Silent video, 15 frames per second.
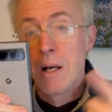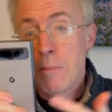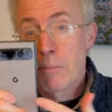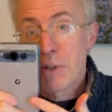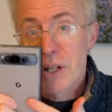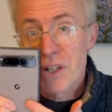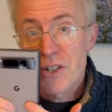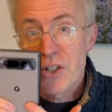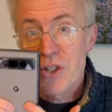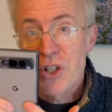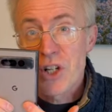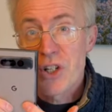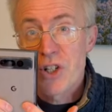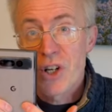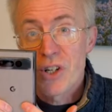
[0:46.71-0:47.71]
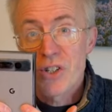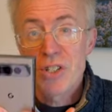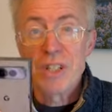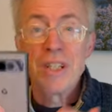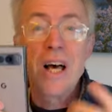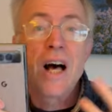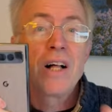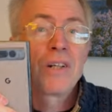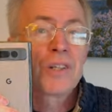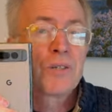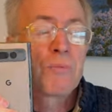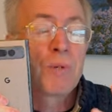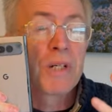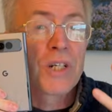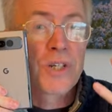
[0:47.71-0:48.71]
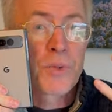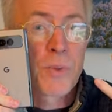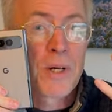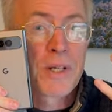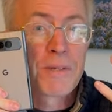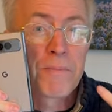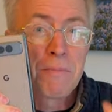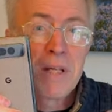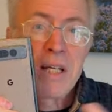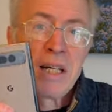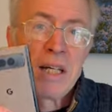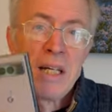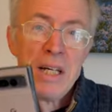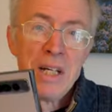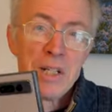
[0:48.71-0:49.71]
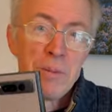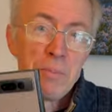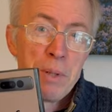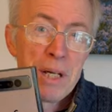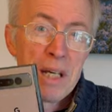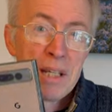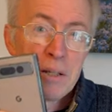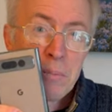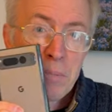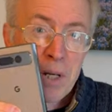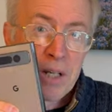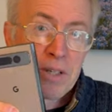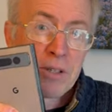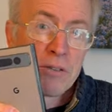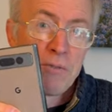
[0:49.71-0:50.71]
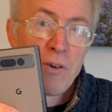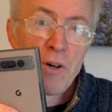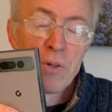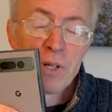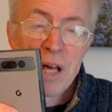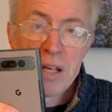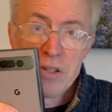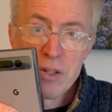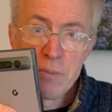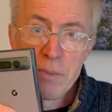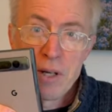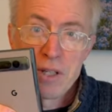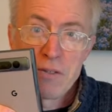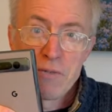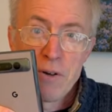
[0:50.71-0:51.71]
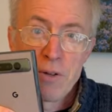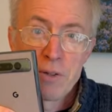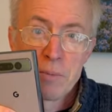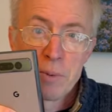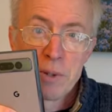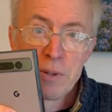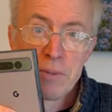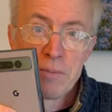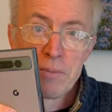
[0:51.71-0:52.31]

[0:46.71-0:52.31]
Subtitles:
plus the Qi charging, that ultimately sways me to picking the Pixel Fold as the best foldable.